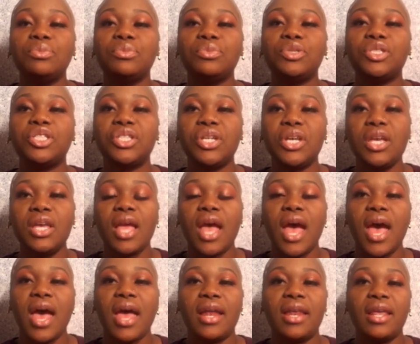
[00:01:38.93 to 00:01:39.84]
she
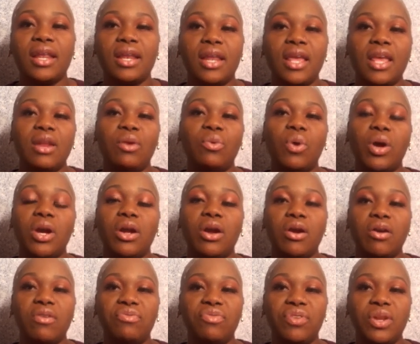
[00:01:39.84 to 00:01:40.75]
had it in one
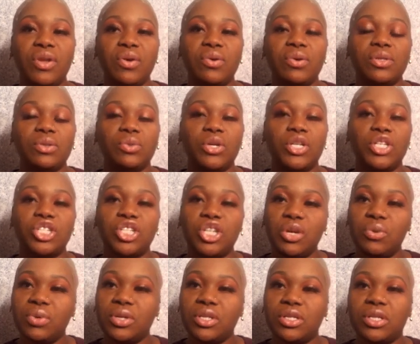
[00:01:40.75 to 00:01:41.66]
of her videos when
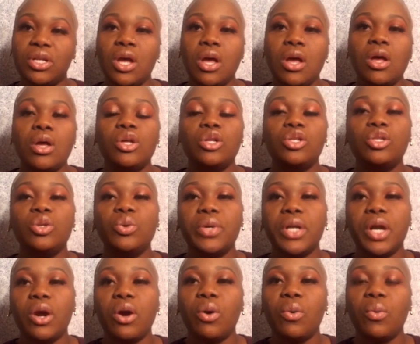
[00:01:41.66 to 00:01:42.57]
she was
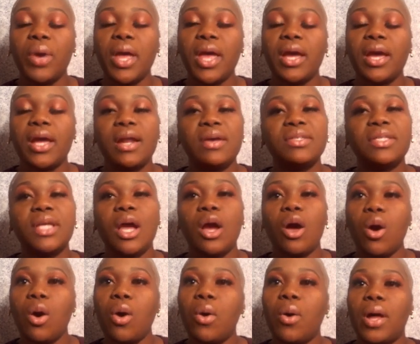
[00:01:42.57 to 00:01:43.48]
doing her wig, and I was
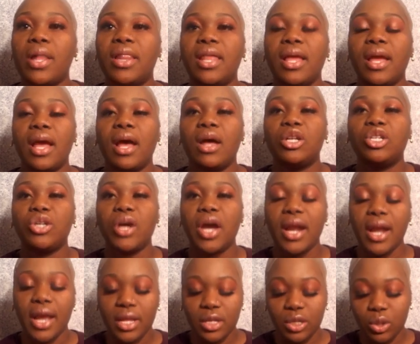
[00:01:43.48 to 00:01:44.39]
like, oh, I think I'll
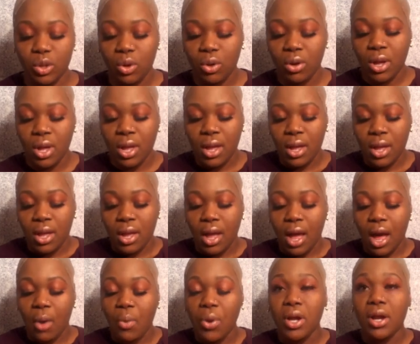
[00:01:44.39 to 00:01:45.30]
try that. So
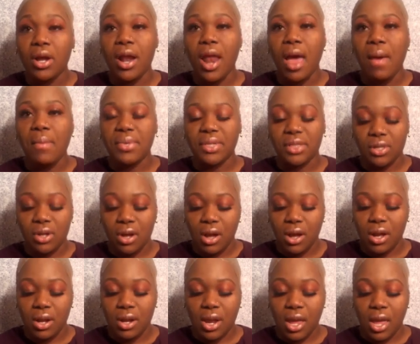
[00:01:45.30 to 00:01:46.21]
I went on
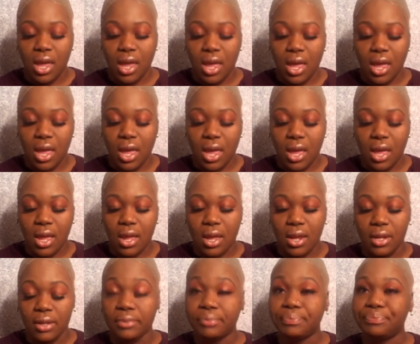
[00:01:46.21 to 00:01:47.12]
Amazon
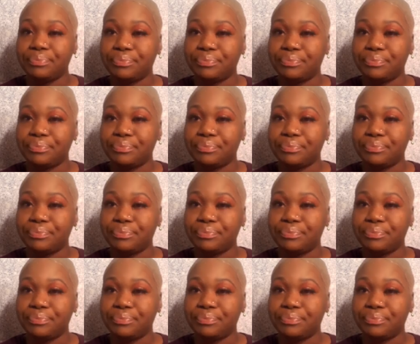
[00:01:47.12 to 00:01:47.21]
and